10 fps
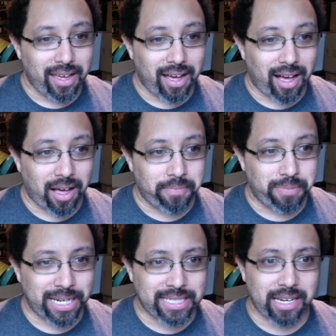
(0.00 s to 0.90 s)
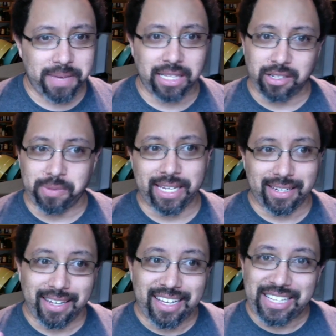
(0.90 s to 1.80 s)
But it's going to be a little bit
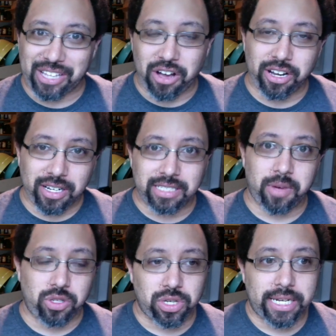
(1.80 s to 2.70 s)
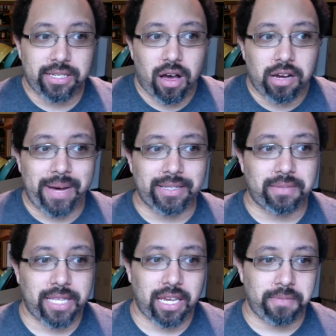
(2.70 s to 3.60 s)
longer because I'm also going to talk about some
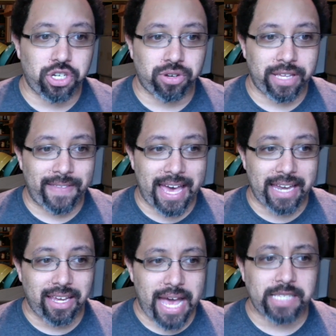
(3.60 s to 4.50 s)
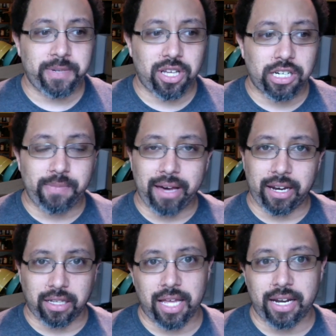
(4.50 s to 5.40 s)
of the imagery that has been talked about in
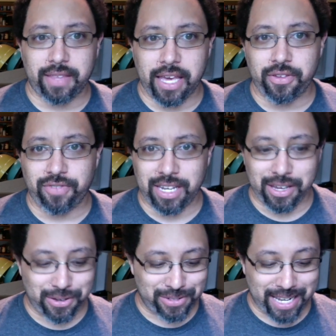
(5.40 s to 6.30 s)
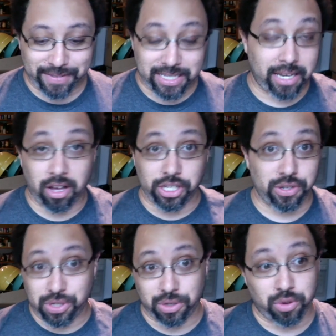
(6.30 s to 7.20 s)
a lot of the other videos that I've seen on
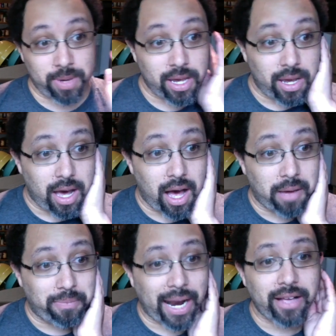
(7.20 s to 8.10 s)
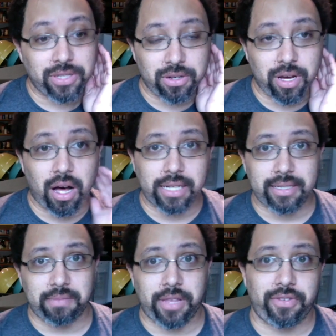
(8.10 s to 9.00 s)
YouTube. But I also caught
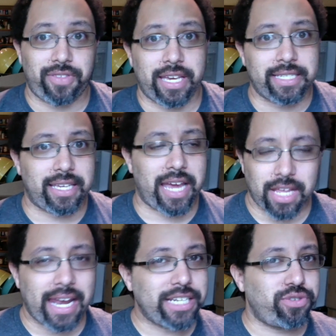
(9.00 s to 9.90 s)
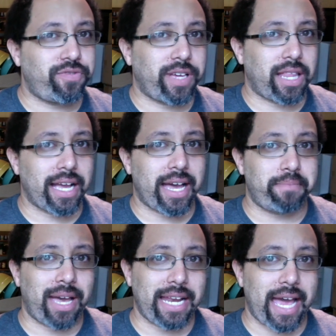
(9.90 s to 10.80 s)
some other things, and I do feel like I
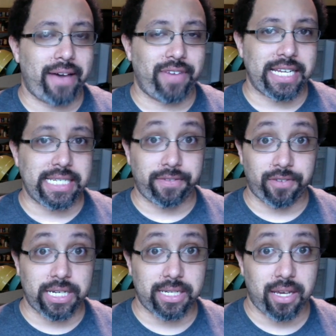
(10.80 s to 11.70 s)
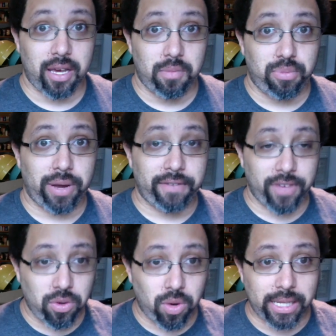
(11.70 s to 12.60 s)
might have a different point of
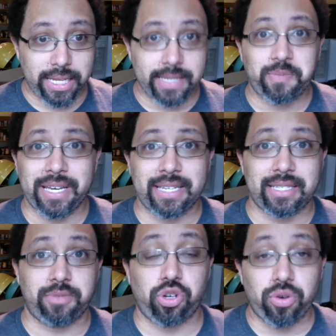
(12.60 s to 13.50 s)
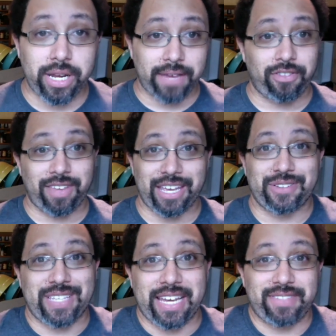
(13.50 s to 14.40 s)
view on this because the majority of the
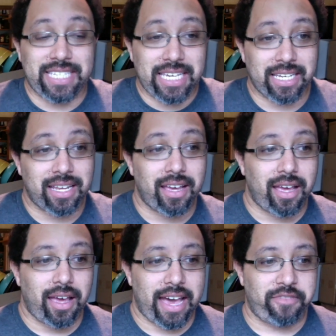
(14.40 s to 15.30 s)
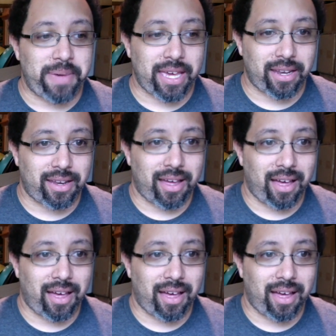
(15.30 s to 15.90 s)
videos that I've seen have been